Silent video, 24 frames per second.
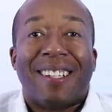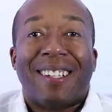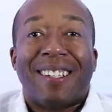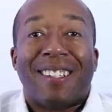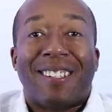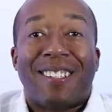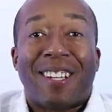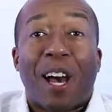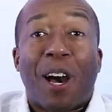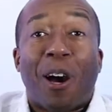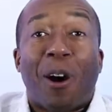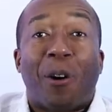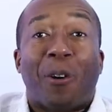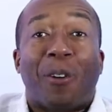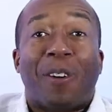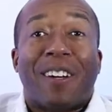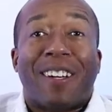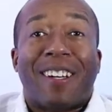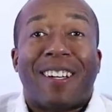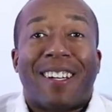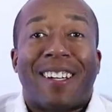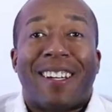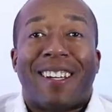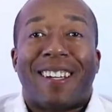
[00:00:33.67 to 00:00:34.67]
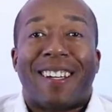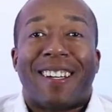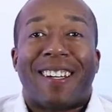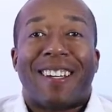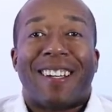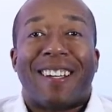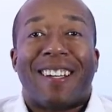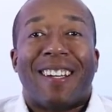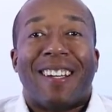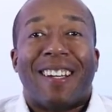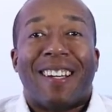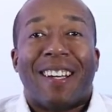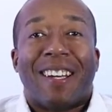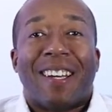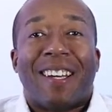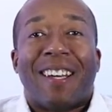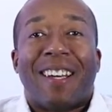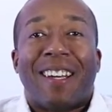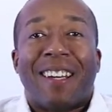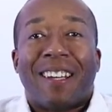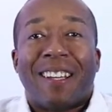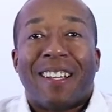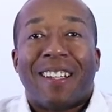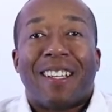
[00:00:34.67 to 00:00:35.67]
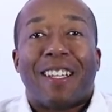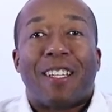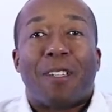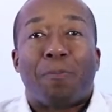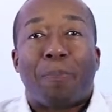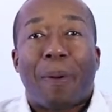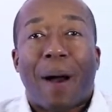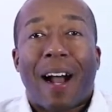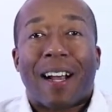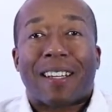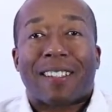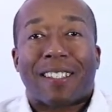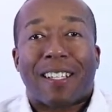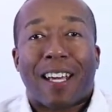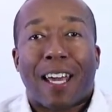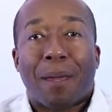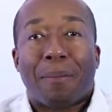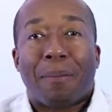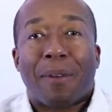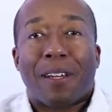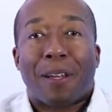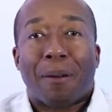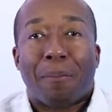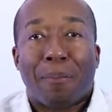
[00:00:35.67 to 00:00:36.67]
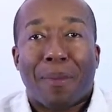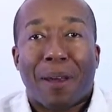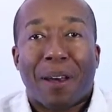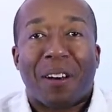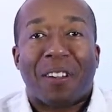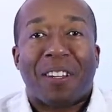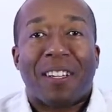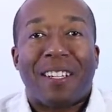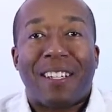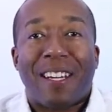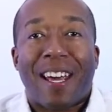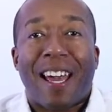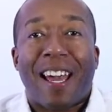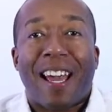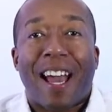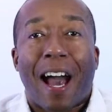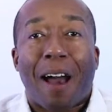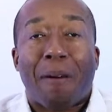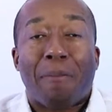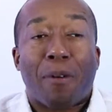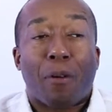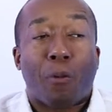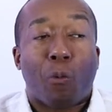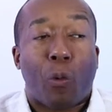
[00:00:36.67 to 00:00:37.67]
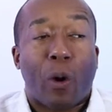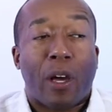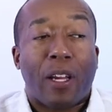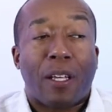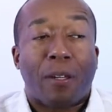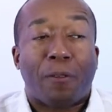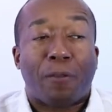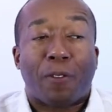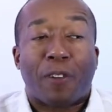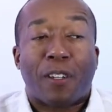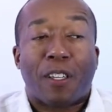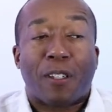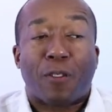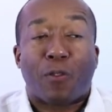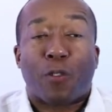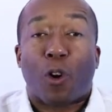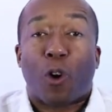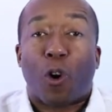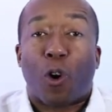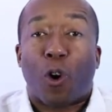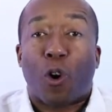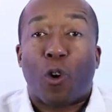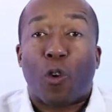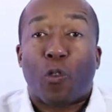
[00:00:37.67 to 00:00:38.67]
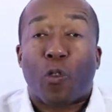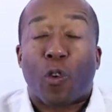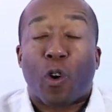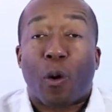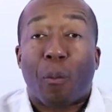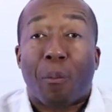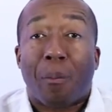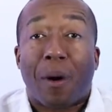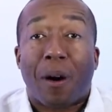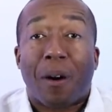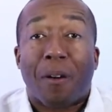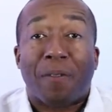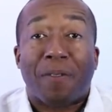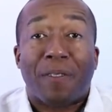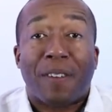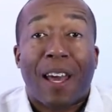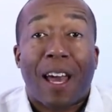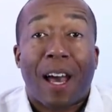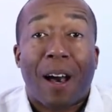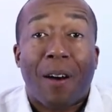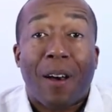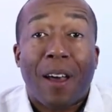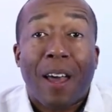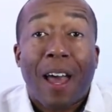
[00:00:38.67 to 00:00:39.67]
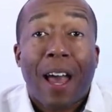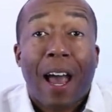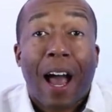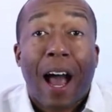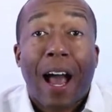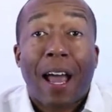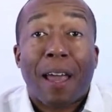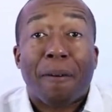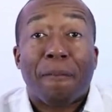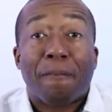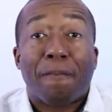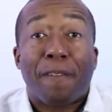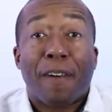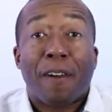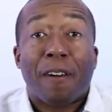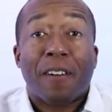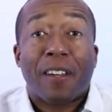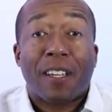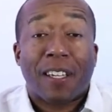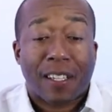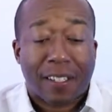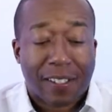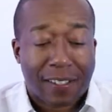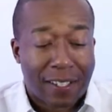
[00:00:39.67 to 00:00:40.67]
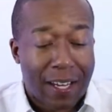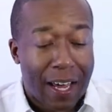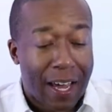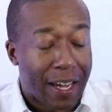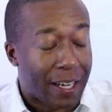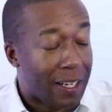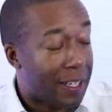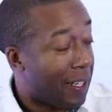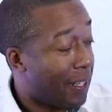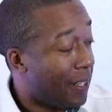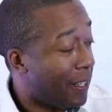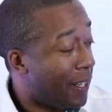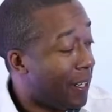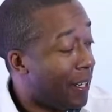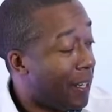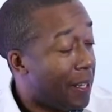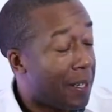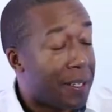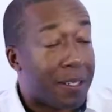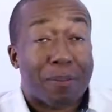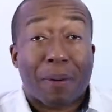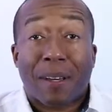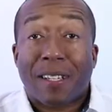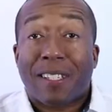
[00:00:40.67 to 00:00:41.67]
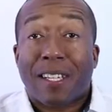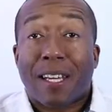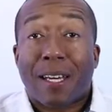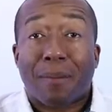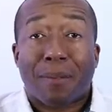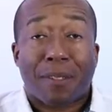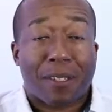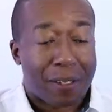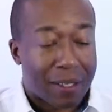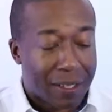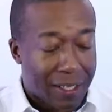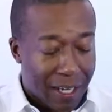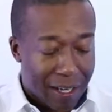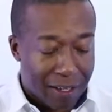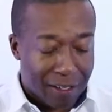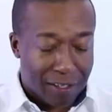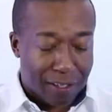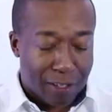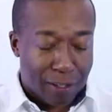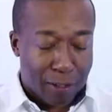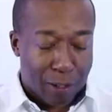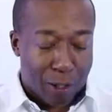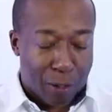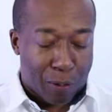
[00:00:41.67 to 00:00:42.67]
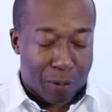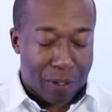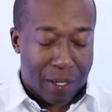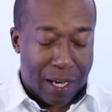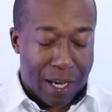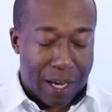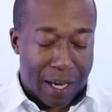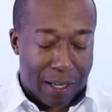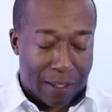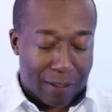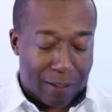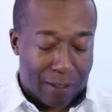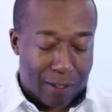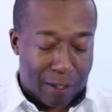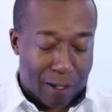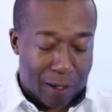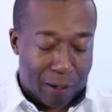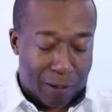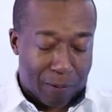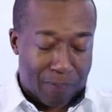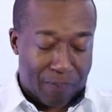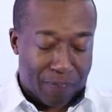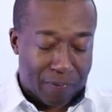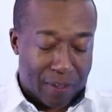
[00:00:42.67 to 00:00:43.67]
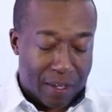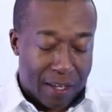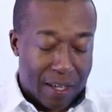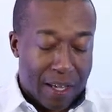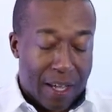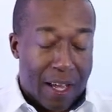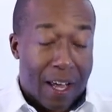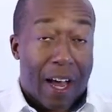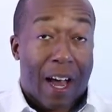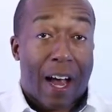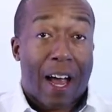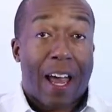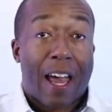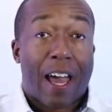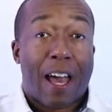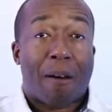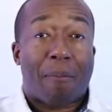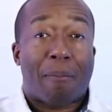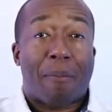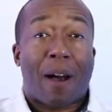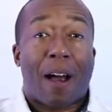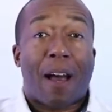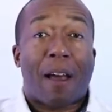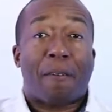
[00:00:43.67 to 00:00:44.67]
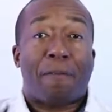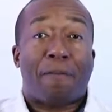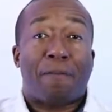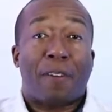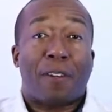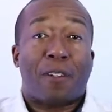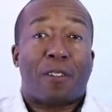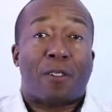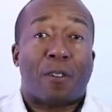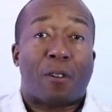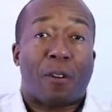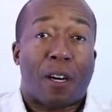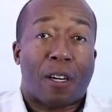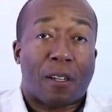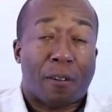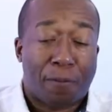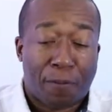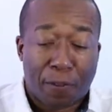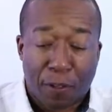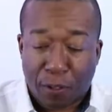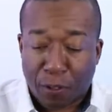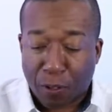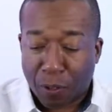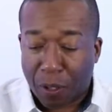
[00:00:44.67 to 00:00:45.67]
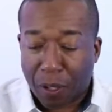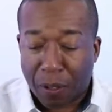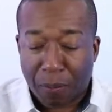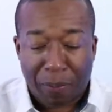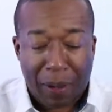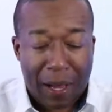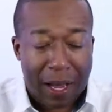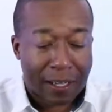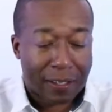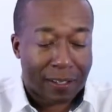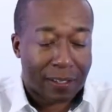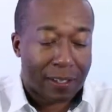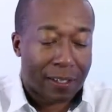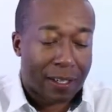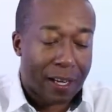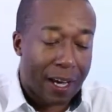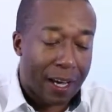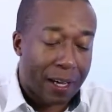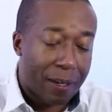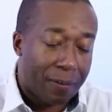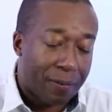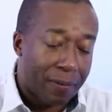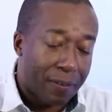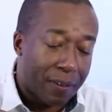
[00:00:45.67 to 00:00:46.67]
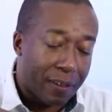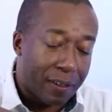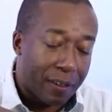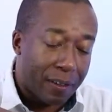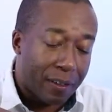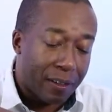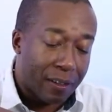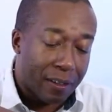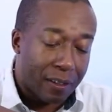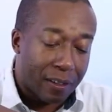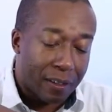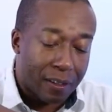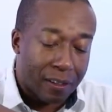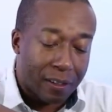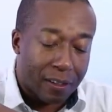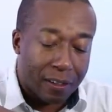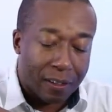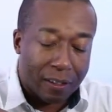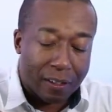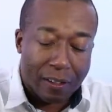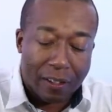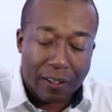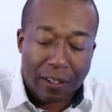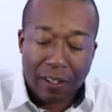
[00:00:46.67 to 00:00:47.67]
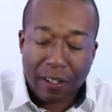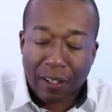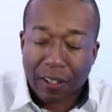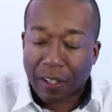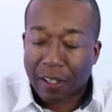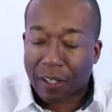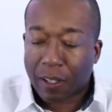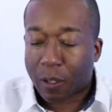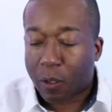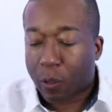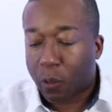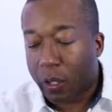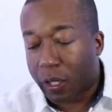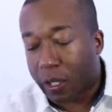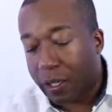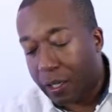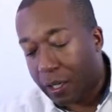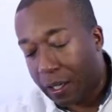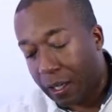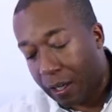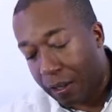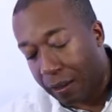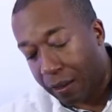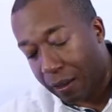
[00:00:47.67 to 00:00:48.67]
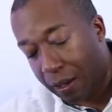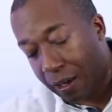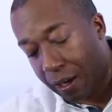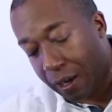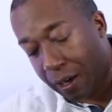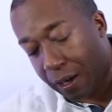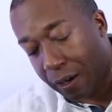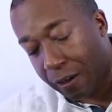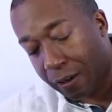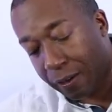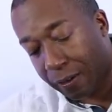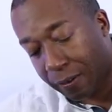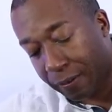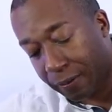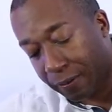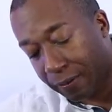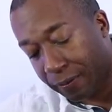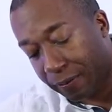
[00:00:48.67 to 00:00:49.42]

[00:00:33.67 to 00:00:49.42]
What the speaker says: So, this box came in the mail today. I've been waiting for this for over a month now. I am very excited. It's my Samsung Galaxy Note 9. So, I have my official, unofficial unboxing knife. Quick cut there.